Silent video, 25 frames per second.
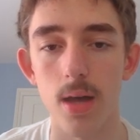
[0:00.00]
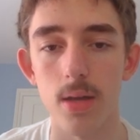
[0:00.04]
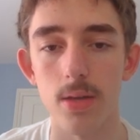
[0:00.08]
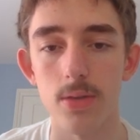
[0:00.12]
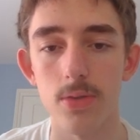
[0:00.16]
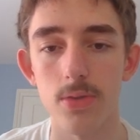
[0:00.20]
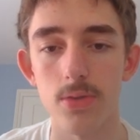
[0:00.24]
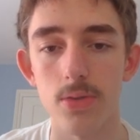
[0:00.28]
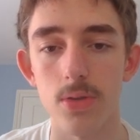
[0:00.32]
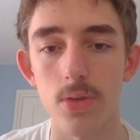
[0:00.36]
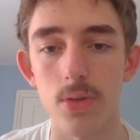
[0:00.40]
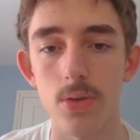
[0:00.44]

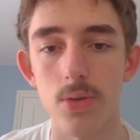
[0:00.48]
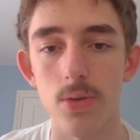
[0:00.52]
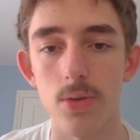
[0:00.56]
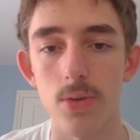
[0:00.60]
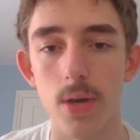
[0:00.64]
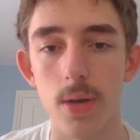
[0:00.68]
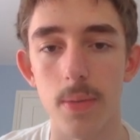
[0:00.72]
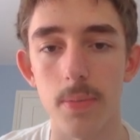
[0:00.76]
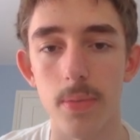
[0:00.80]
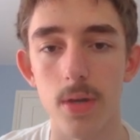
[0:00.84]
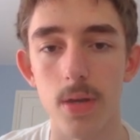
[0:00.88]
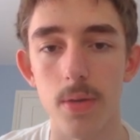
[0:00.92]
So
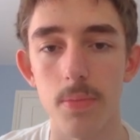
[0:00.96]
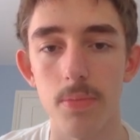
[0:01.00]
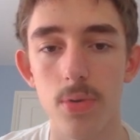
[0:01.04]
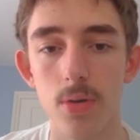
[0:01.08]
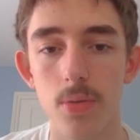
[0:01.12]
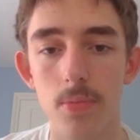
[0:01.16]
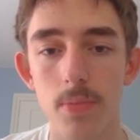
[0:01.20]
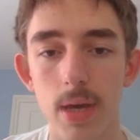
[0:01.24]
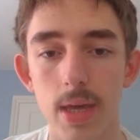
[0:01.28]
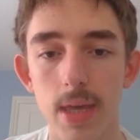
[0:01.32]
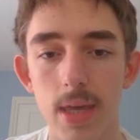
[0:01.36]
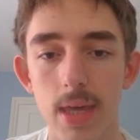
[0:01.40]
I'm going to
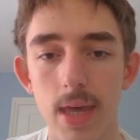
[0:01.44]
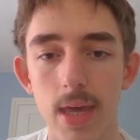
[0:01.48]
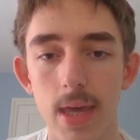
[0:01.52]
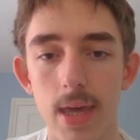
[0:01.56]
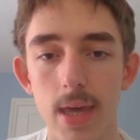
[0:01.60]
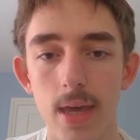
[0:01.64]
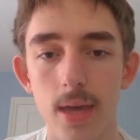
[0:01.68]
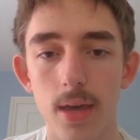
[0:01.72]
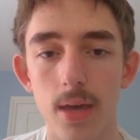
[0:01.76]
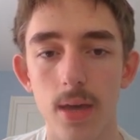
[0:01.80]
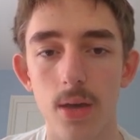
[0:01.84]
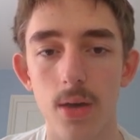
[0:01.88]
put my
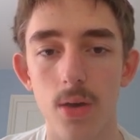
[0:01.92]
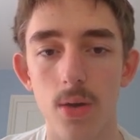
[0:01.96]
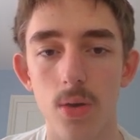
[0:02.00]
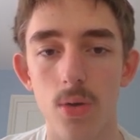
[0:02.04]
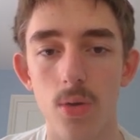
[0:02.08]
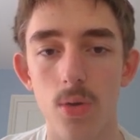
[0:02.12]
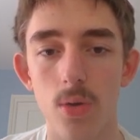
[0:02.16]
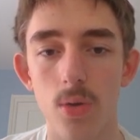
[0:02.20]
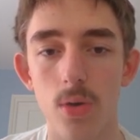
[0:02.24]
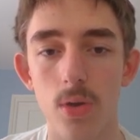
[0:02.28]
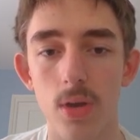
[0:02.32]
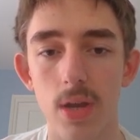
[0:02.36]
king
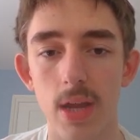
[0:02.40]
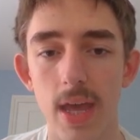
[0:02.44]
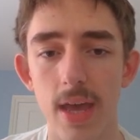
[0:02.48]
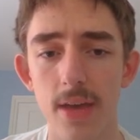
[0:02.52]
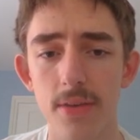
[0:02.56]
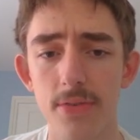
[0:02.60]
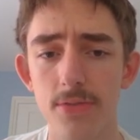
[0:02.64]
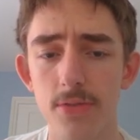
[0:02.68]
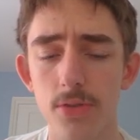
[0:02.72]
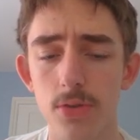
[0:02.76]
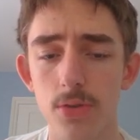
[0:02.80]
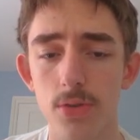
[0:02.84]
on
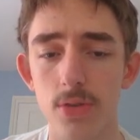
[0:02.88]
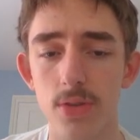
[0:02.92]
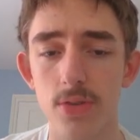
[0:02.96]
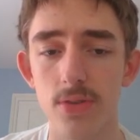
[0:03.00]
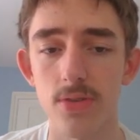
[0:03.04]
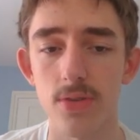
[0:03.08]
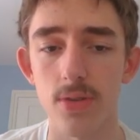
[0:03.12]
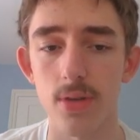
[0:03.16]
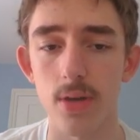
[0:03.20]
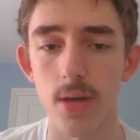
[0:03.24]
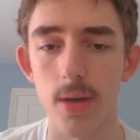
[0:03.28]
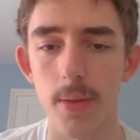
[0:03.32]
f2 this
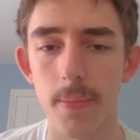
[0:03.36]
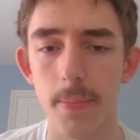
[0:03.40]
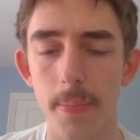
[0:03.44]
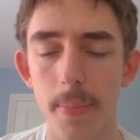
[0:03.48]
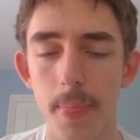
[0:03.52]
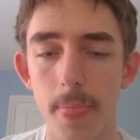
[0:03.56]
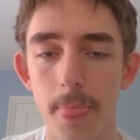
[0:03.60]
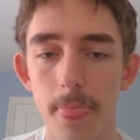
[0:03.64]
time,